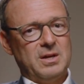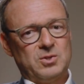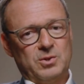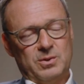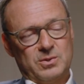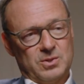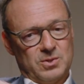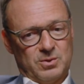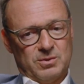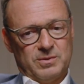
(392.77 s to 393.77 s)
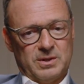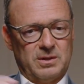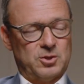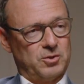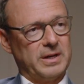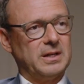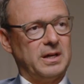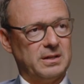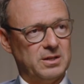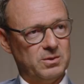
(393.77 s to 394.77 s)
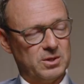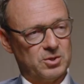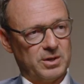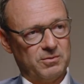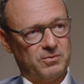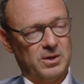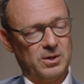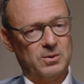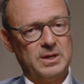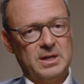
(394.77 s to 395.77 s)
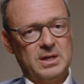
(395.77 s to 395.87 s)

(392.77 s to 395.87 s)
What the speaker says: So there's this sort of a trend line that you can try to follow,